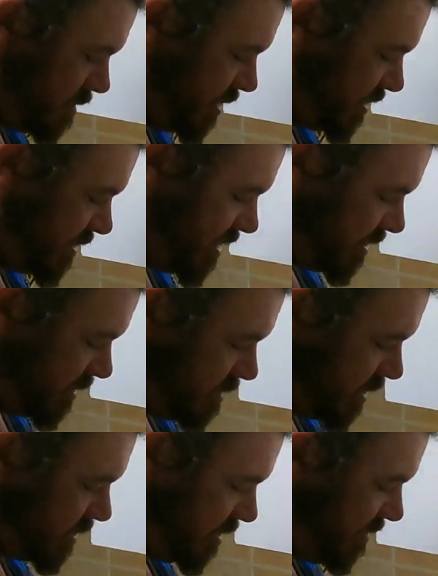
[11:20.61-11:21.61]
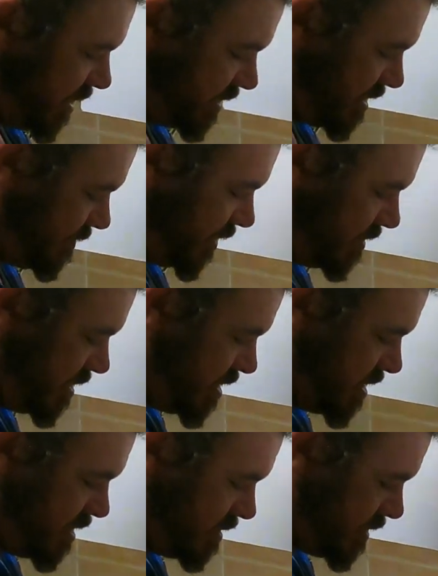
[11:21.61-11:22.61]
Alright, so that's nicely mixed up in
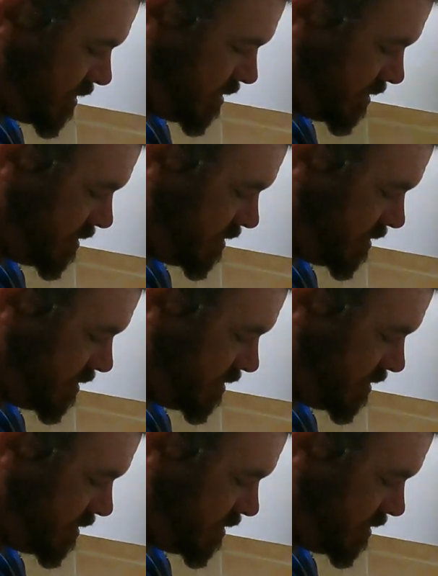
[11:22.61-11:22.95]
there.